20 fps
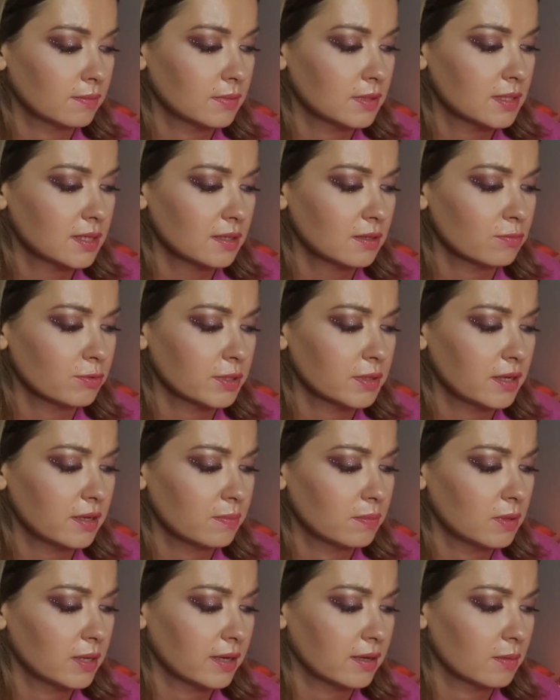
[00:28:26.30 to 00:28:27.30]
it's not
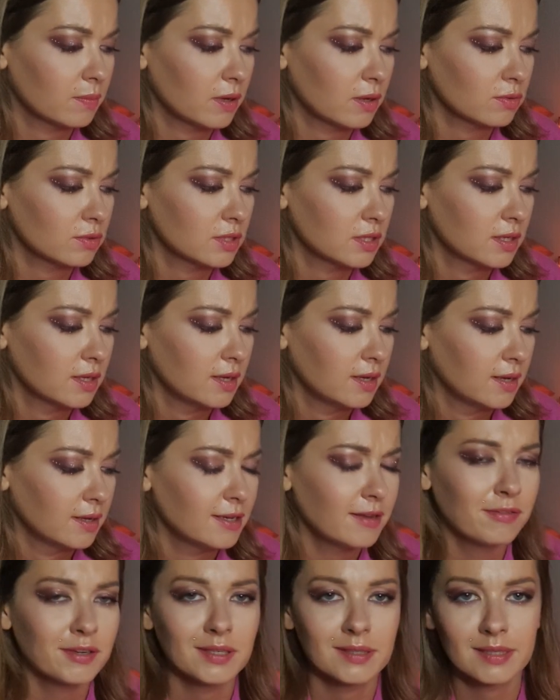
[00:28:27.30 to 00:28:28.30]
really like about,
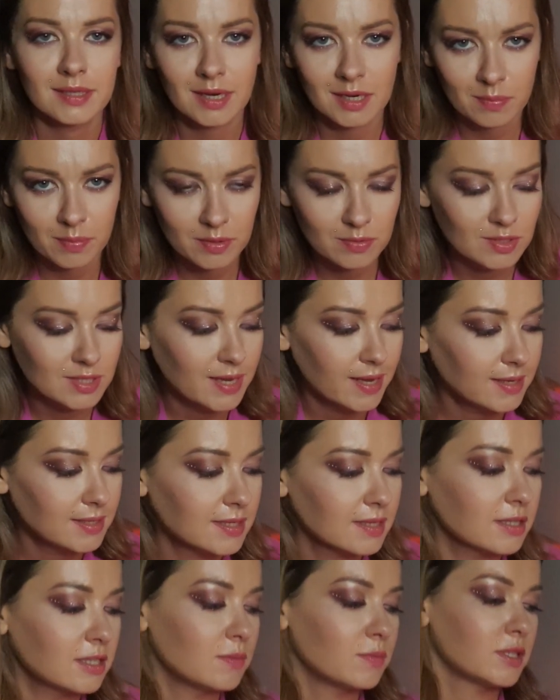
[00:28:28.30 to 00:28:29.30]
definitely not about
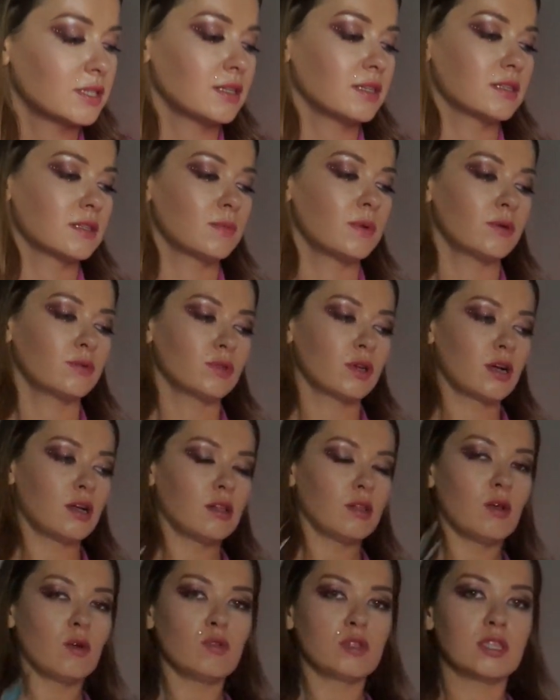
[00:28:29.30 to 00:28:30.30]
sex. Intimacy is about
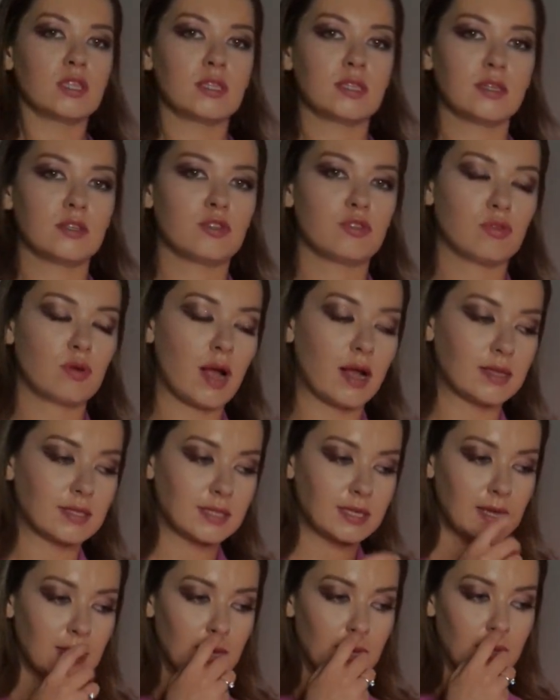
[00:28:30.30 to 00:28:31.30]
closeness and
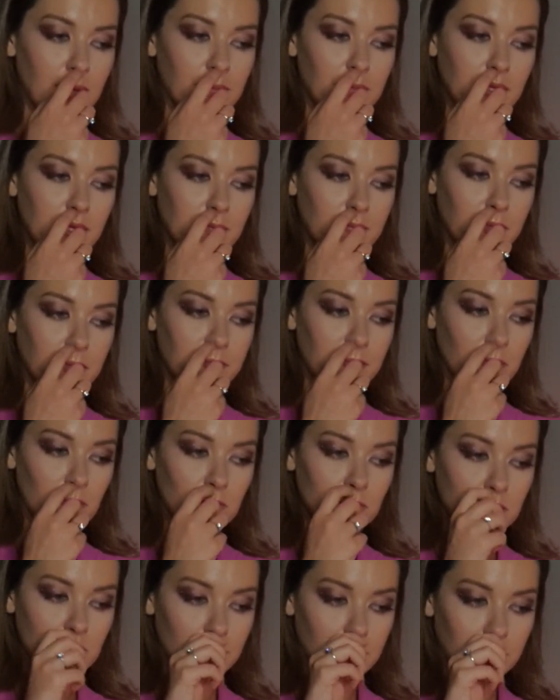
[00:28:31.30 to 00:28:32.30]
trust, but it might be
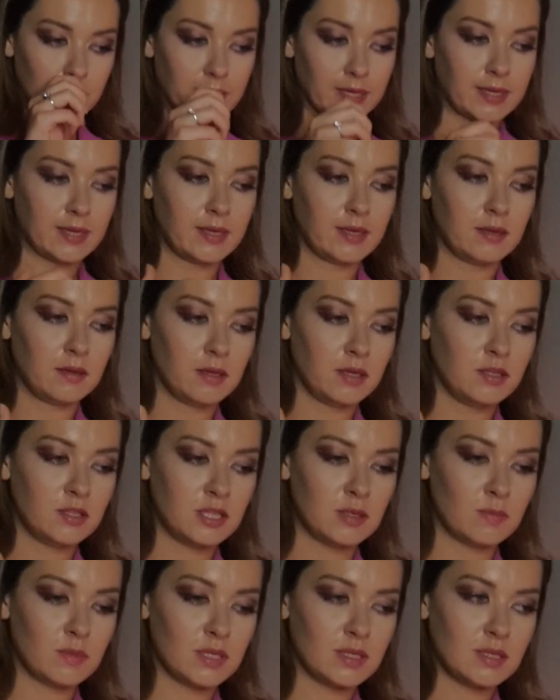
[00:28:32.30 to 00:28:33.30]
also about like
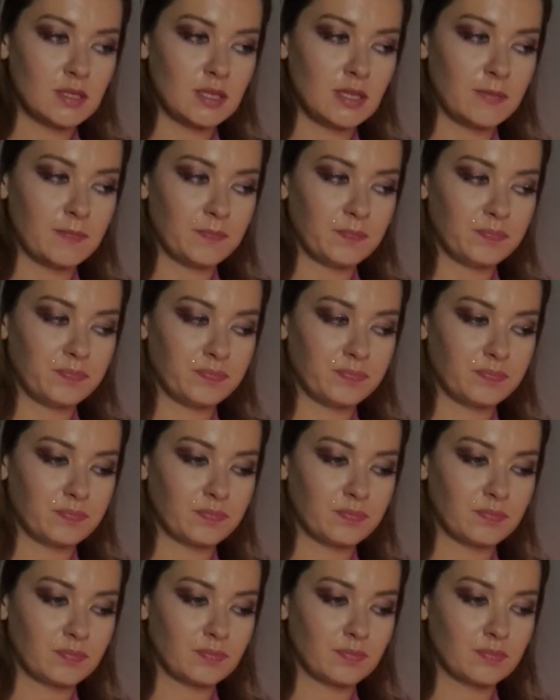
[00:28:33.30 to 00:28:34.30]
intimacy,
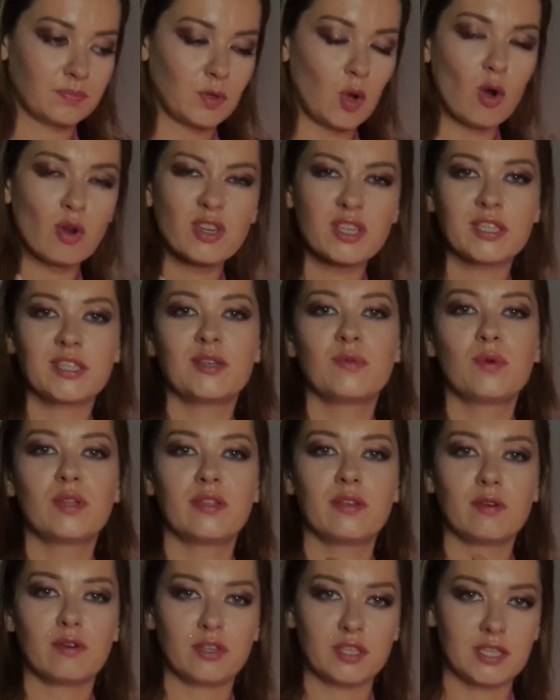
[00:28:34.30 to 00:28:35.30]
honesty
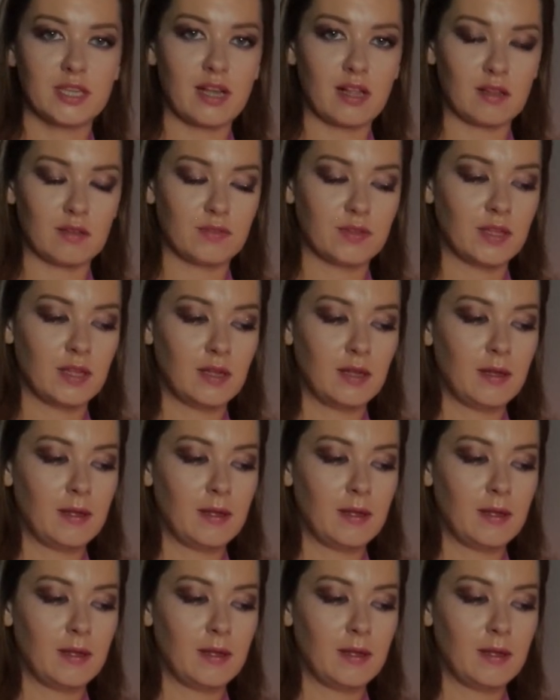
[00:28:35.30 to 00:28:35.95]
with yourself.